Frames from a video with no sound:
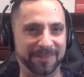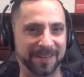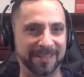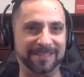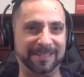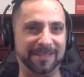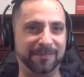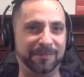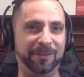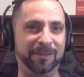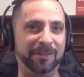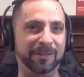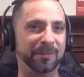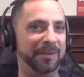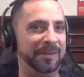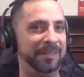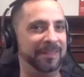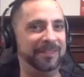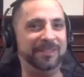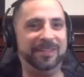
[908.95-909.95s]
festival. We're
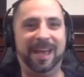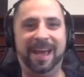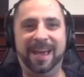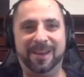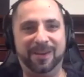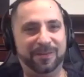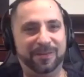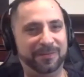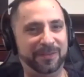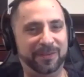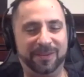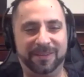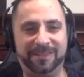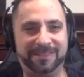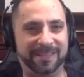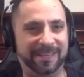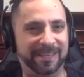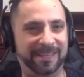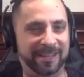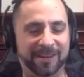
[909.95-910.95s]
in the shadow of New York
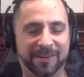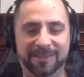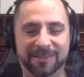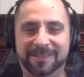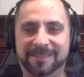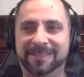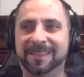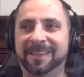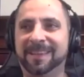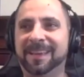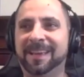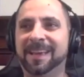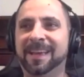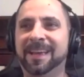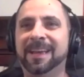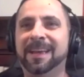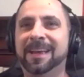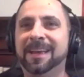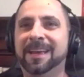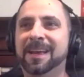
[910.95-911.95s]
City,
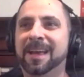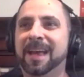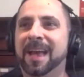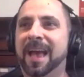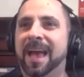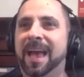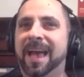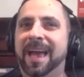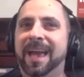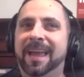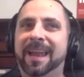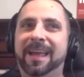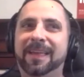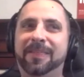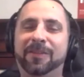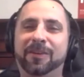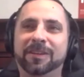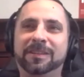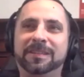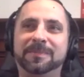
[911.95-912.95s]
and I
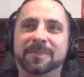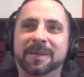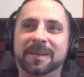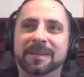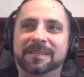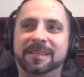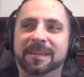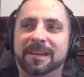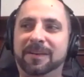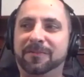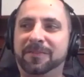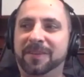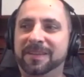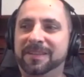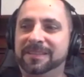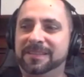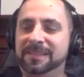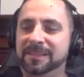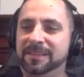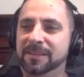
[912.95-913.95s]
thought to myself, I
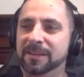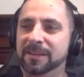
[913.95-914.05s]
said,